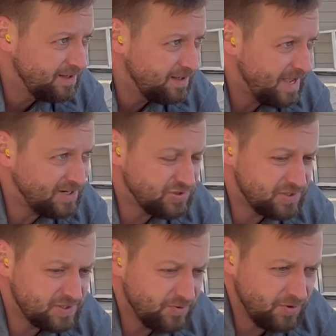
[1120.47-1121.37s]
action
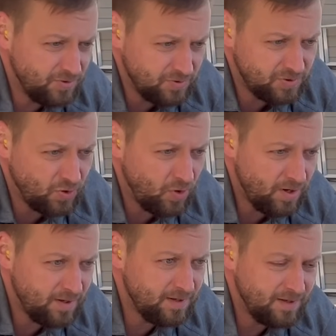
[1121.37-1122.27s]
screw
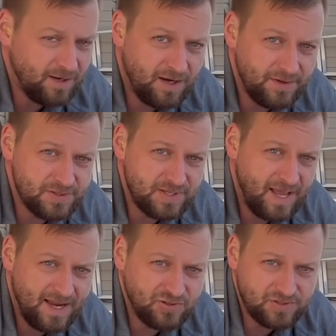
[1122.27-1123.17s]
torque on the
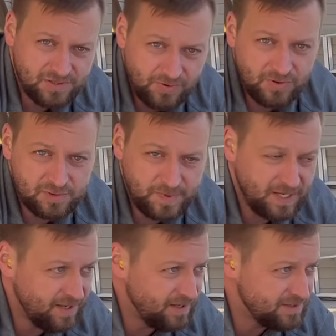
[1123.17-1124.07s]
action screws
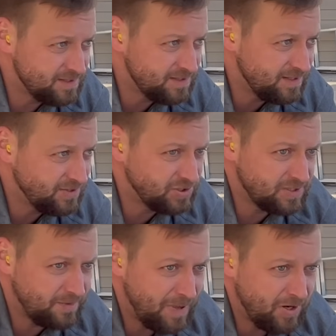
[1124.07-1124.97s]
because it's just
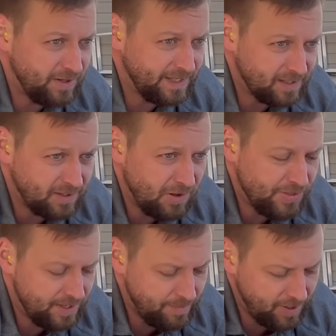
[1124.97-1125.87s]
a metal, like little
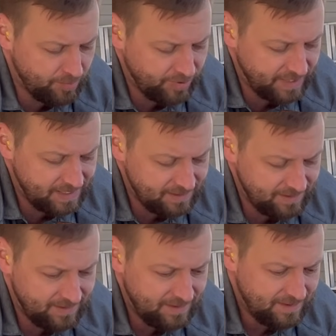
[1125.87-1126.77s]
thin metal plate
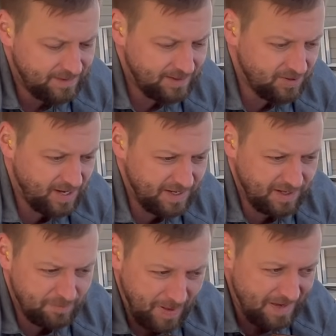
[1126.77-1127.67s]
that you're kind
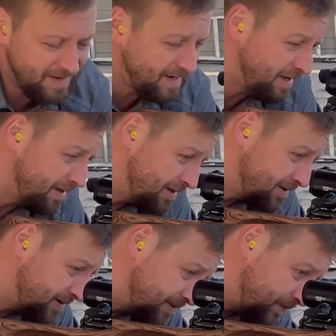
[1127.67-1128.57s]
of bending,
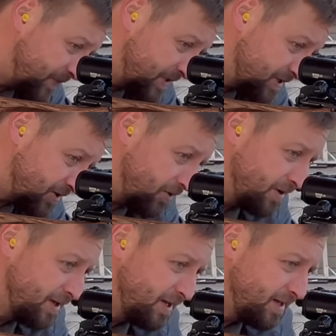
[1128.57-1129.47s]
so
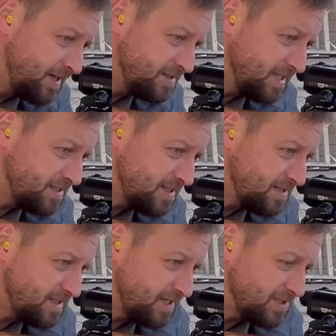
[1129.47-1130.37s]

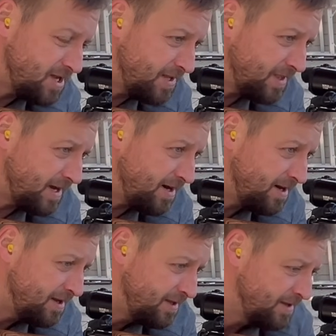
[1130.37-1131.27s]
consistency is not there.
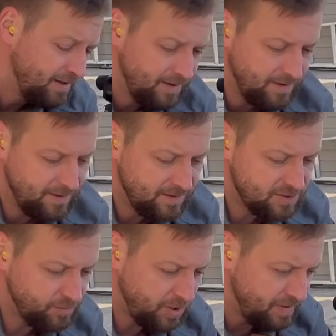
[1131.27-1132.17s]
So
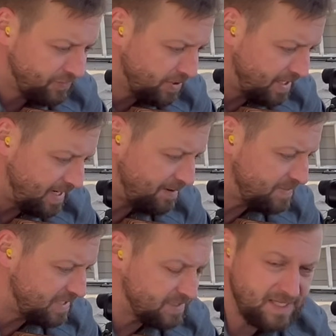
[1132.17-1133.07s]
I'll probably have to look at
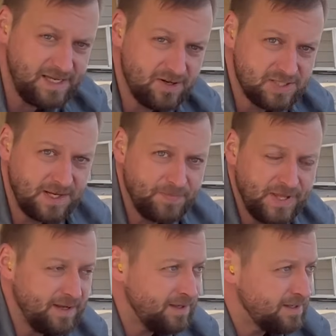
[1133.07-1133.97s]
MDT or
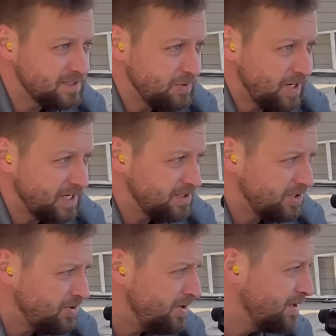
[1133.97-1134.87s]
something, see what I could do.